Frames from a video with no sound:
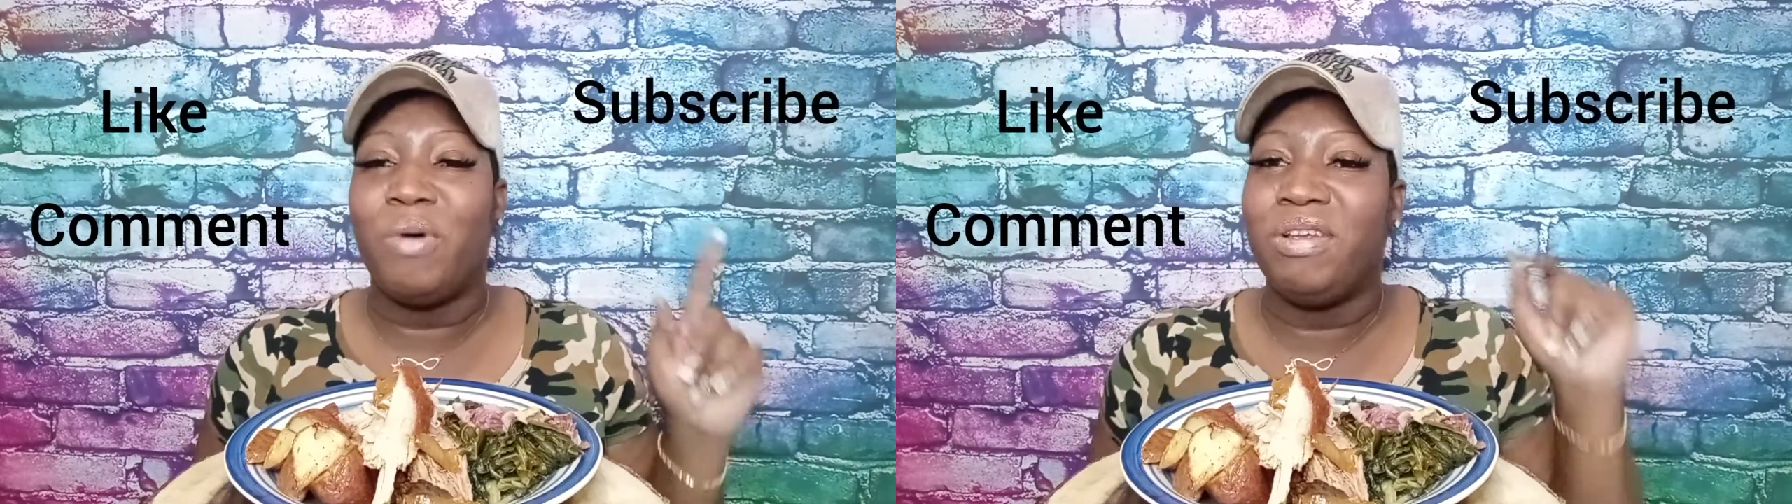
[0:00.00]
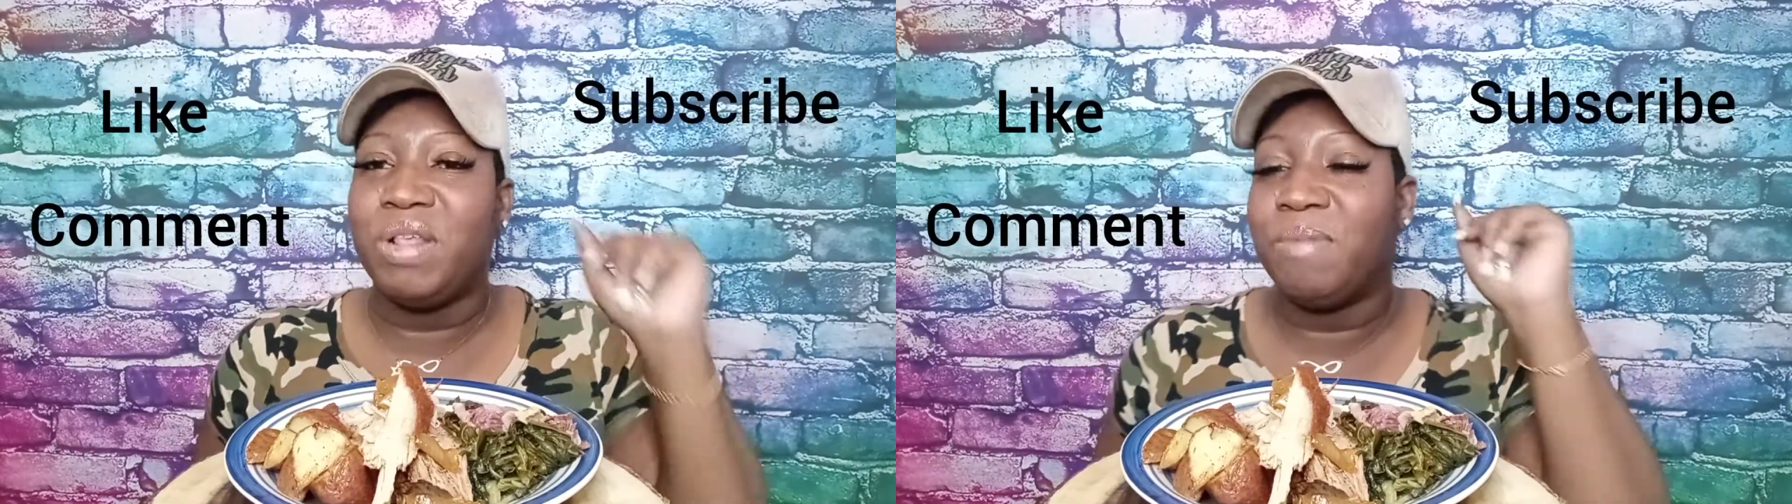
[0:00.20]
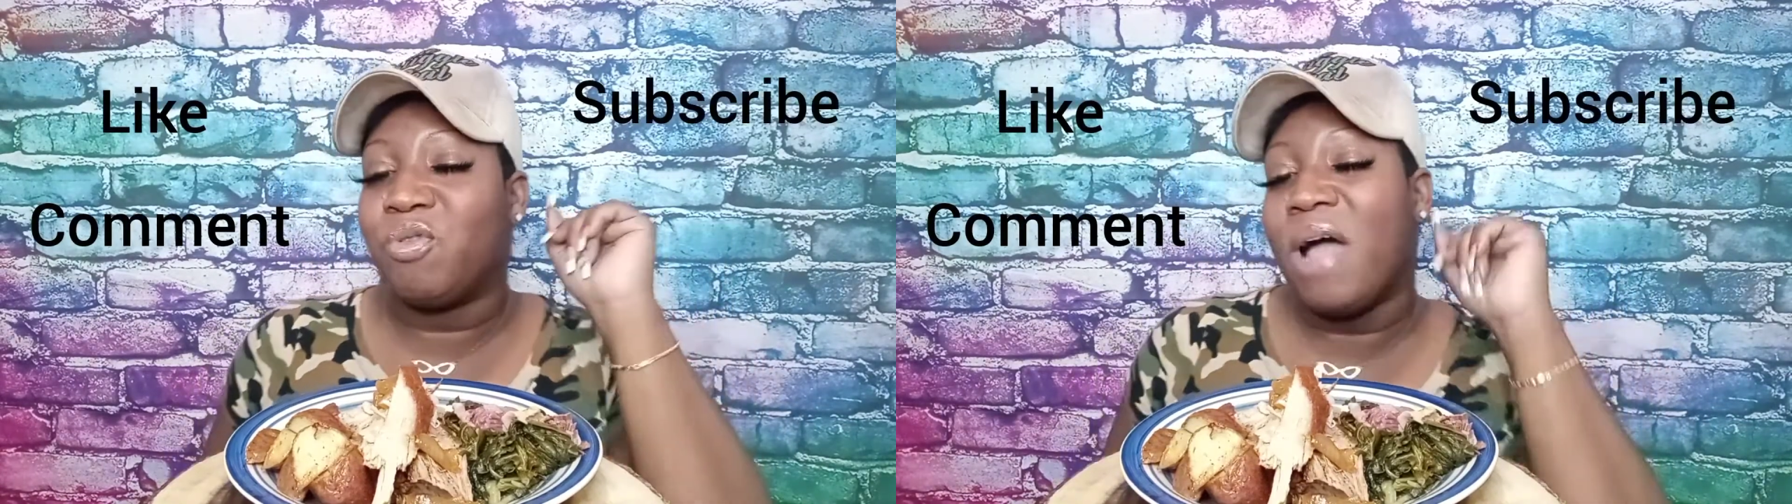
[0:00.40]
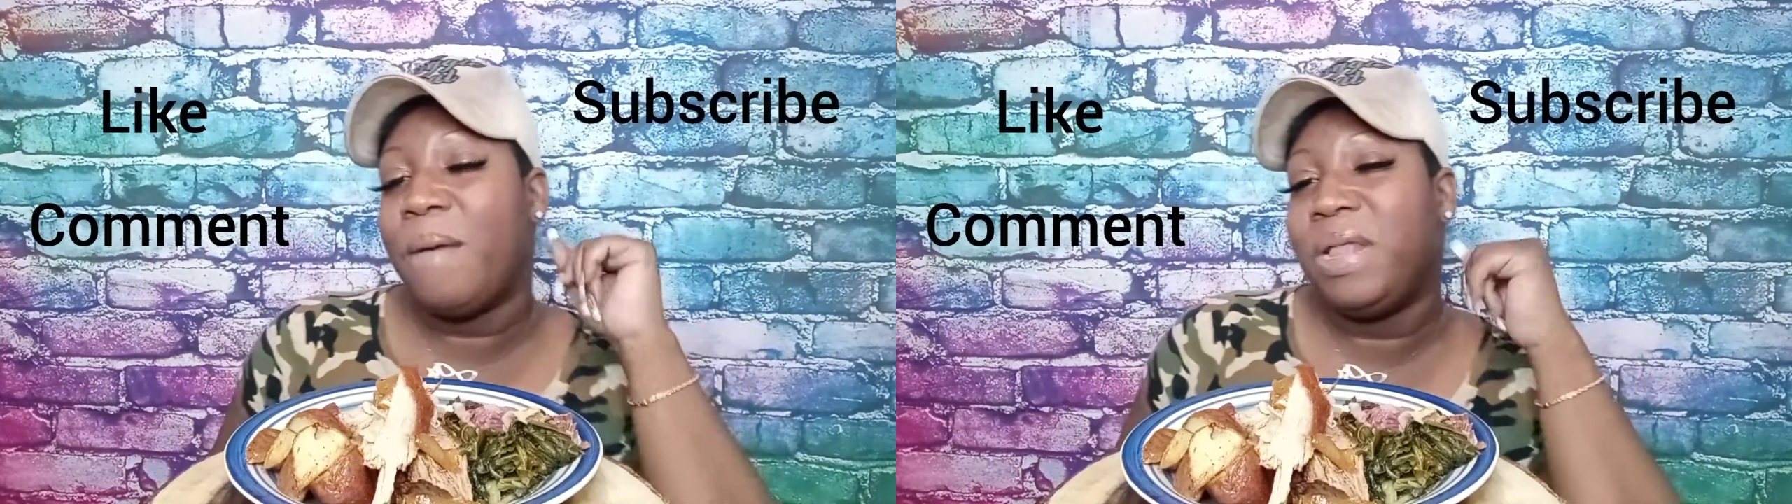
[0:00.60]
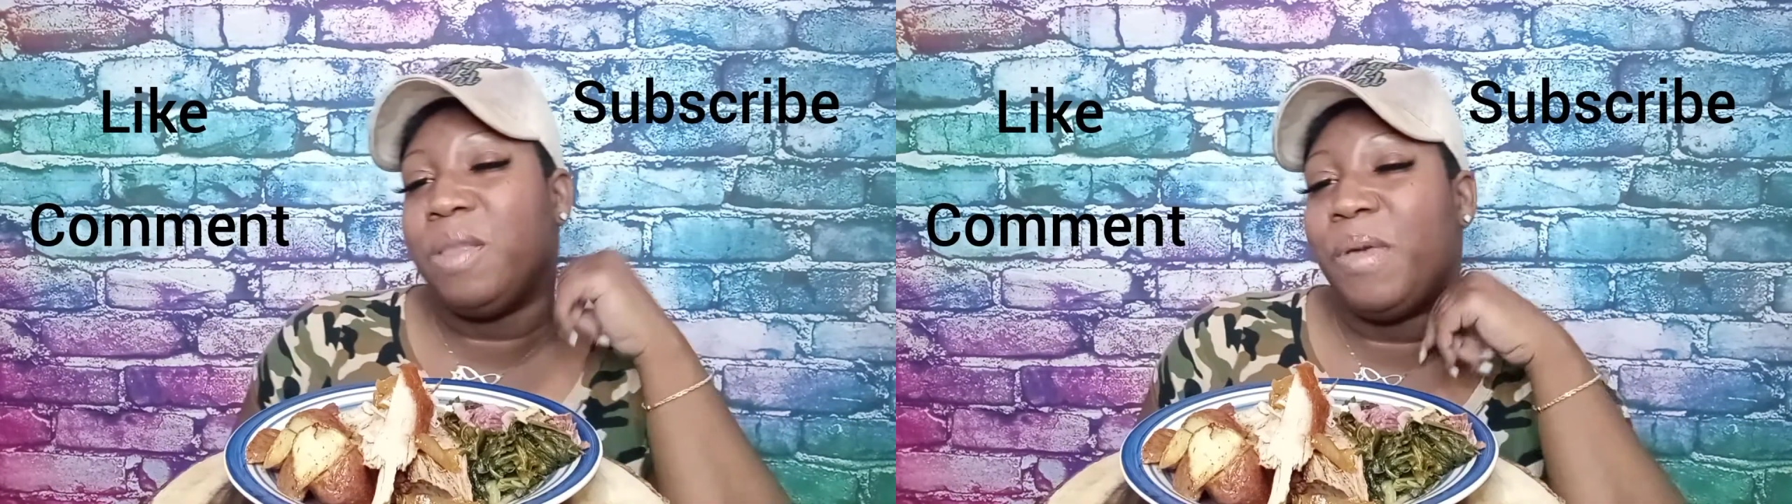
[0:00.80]
Once you
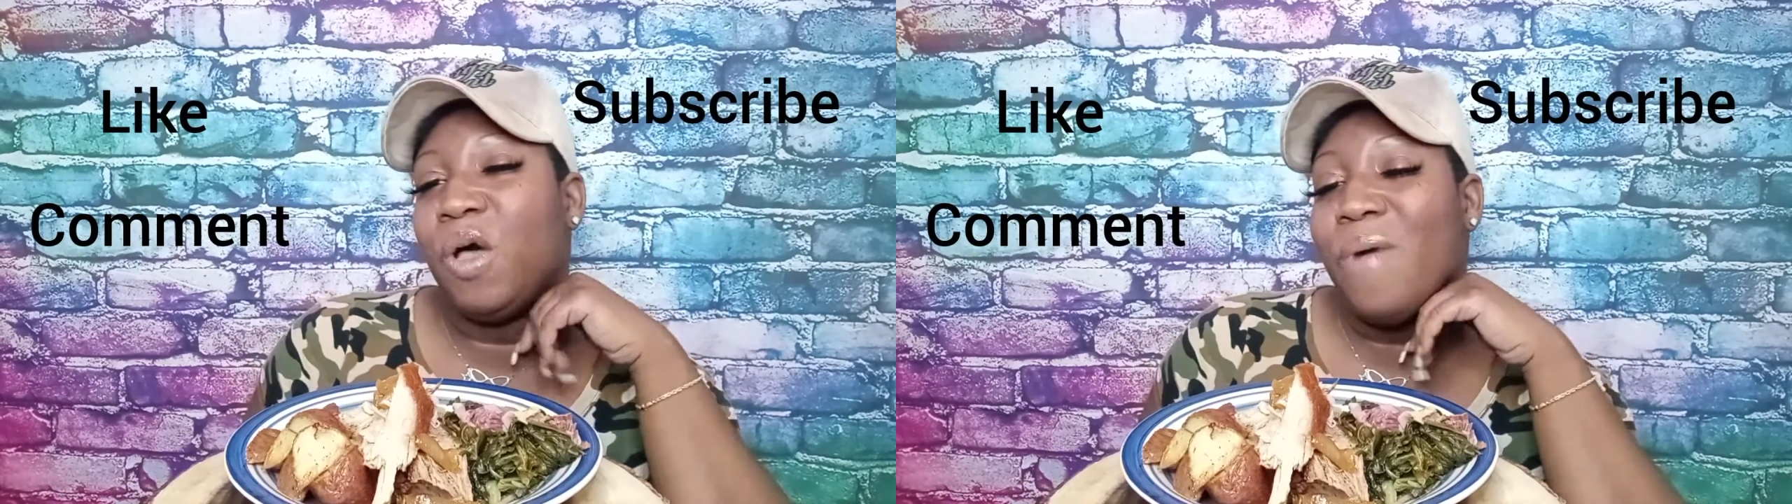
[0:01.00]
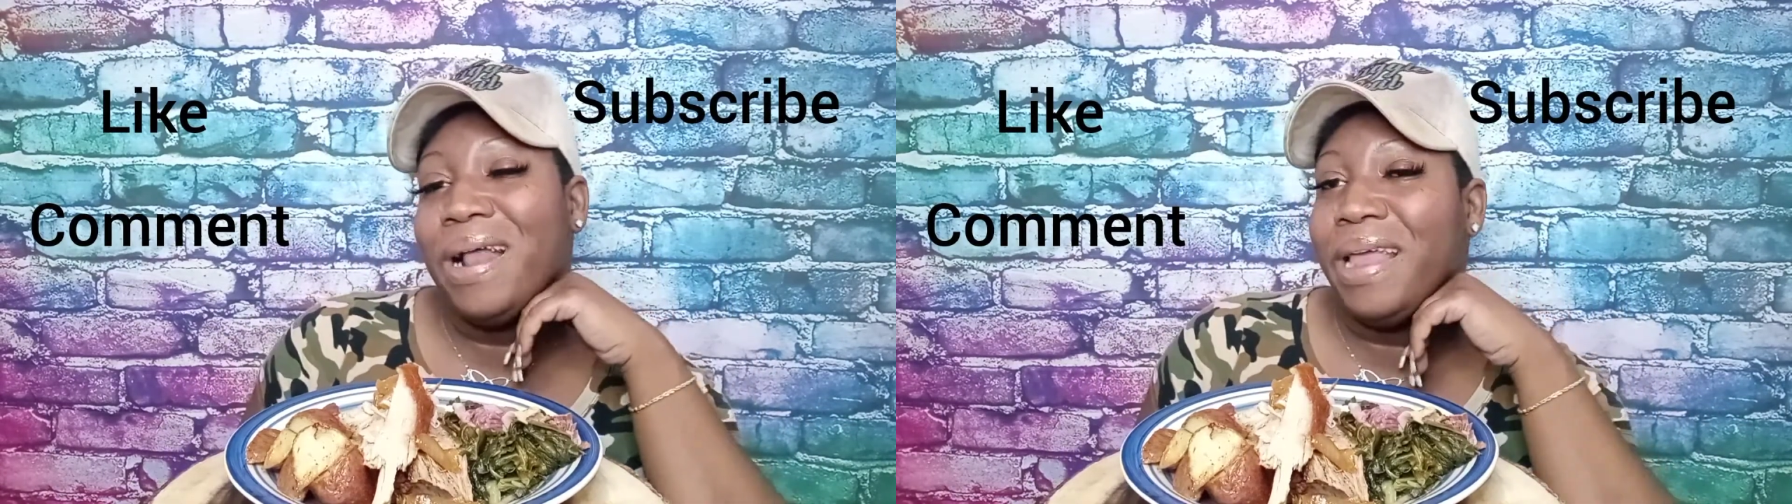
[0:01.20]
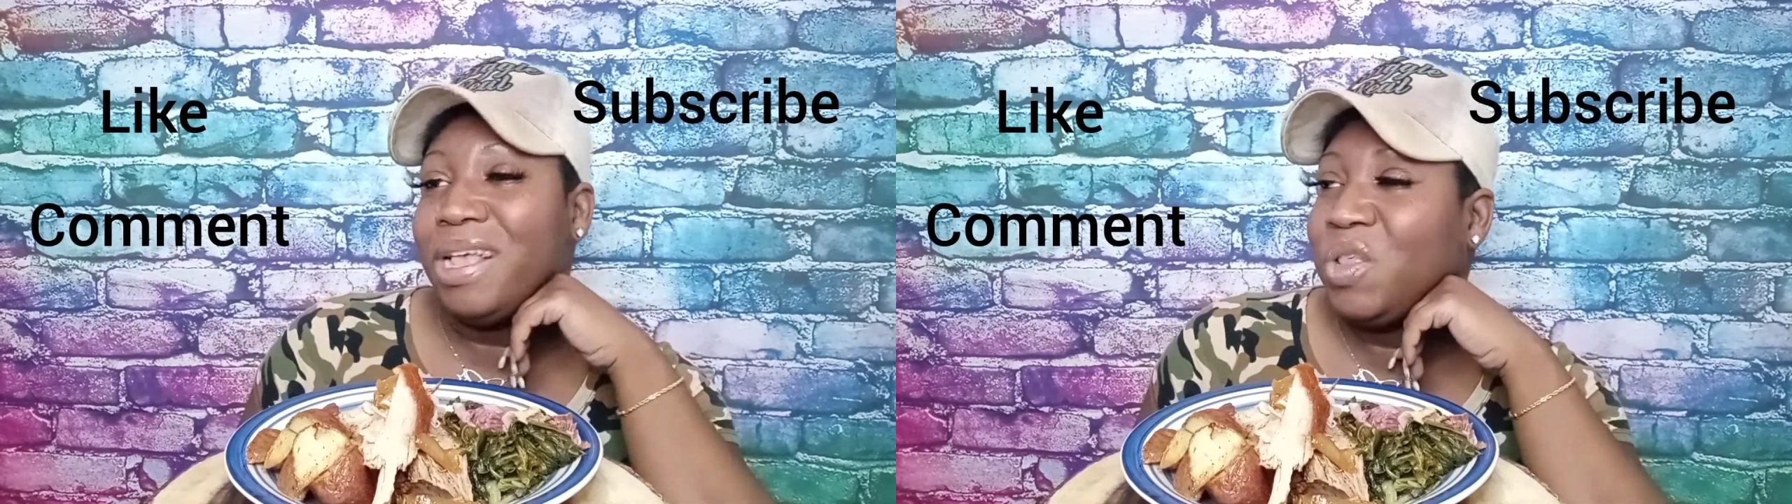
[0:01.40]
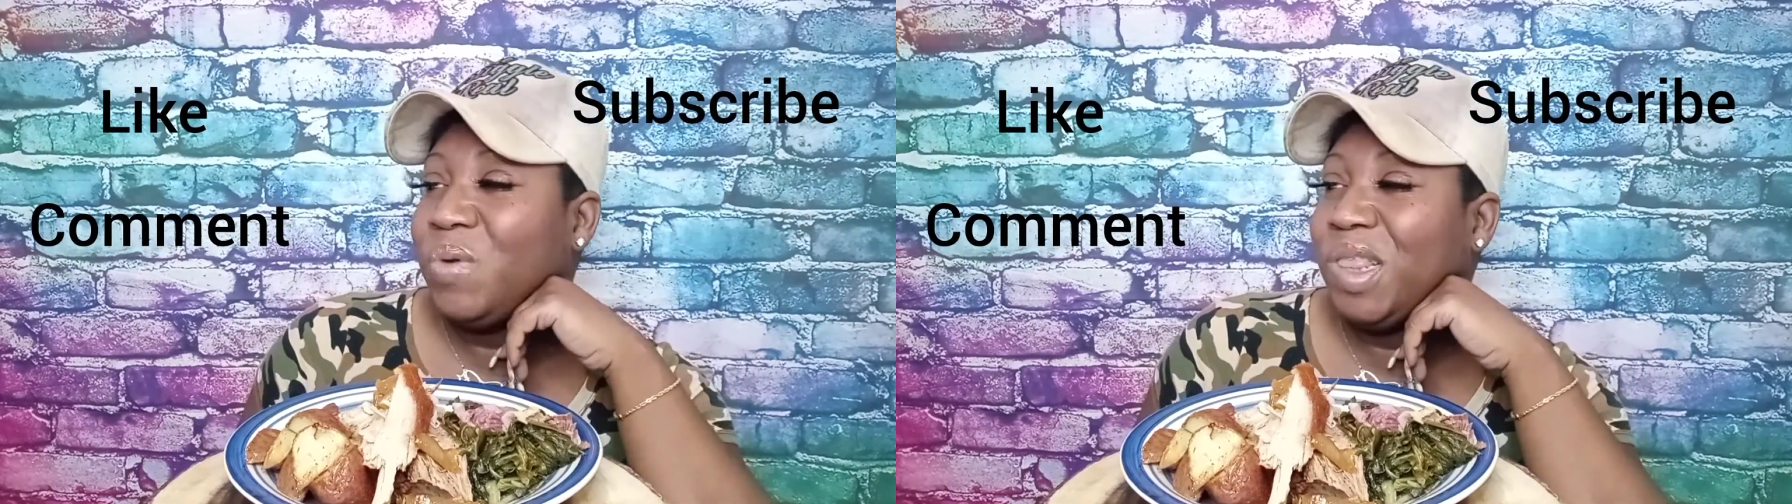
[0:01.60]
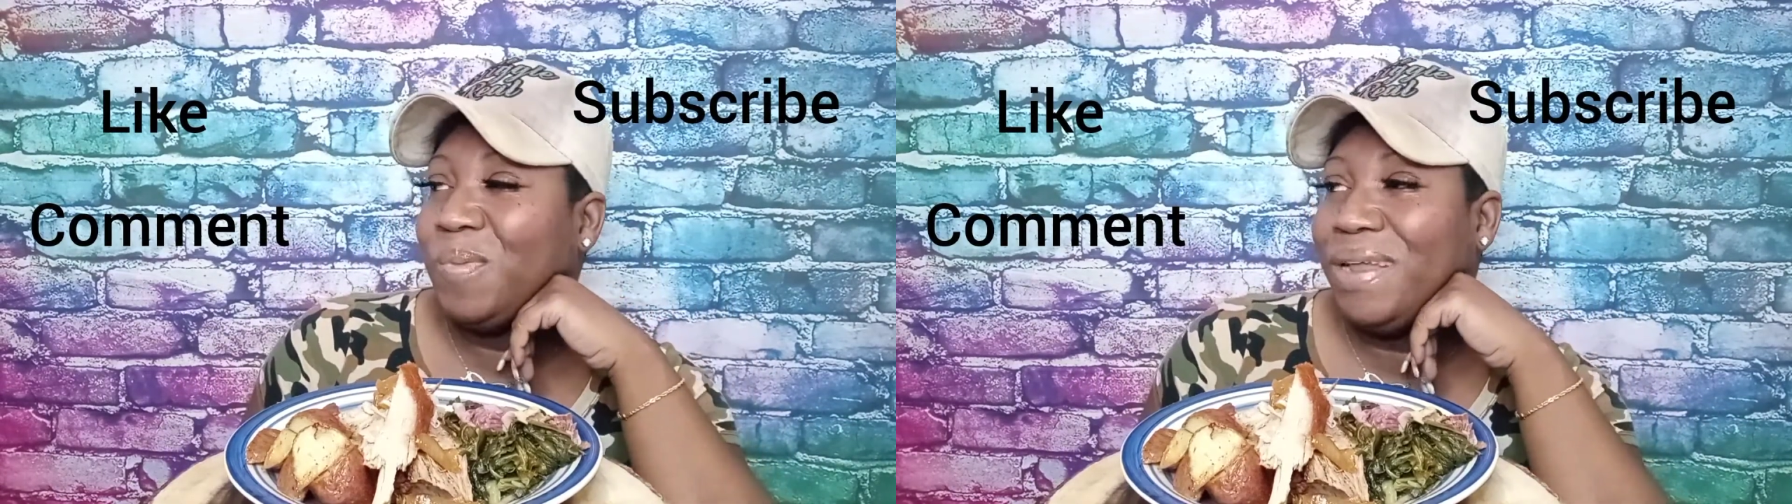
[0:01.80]
subscribe, hit the bell right next to
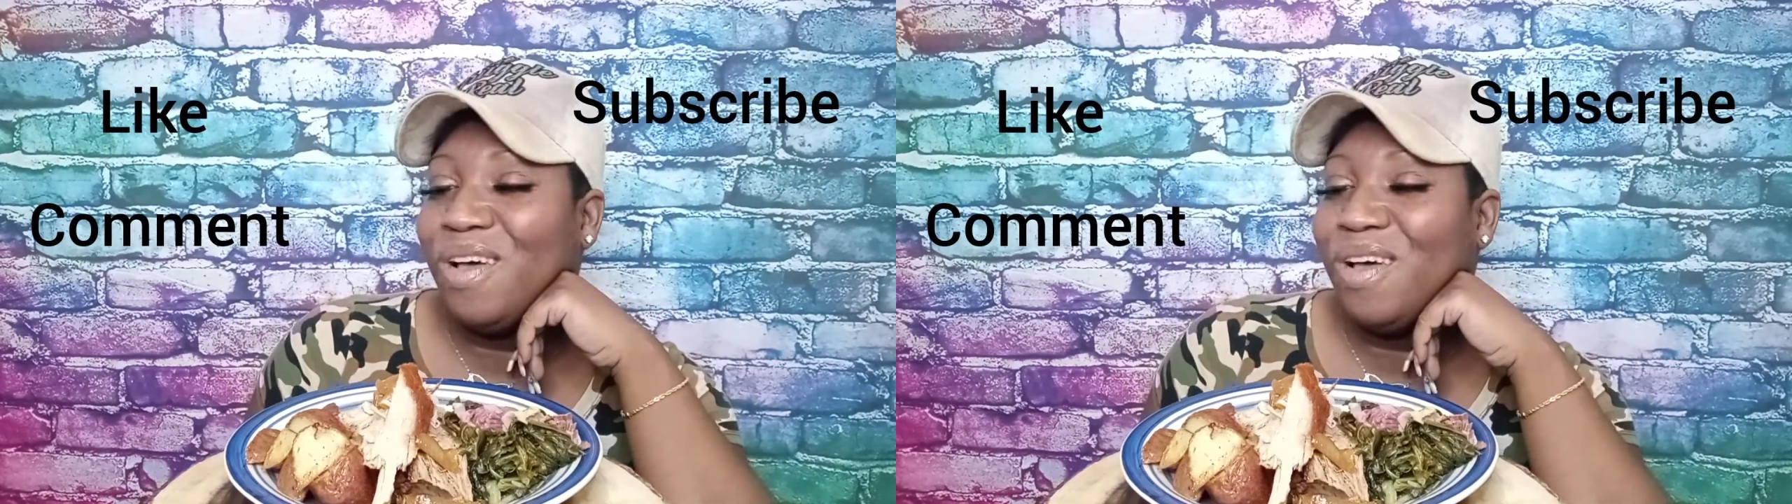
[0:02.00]
it to be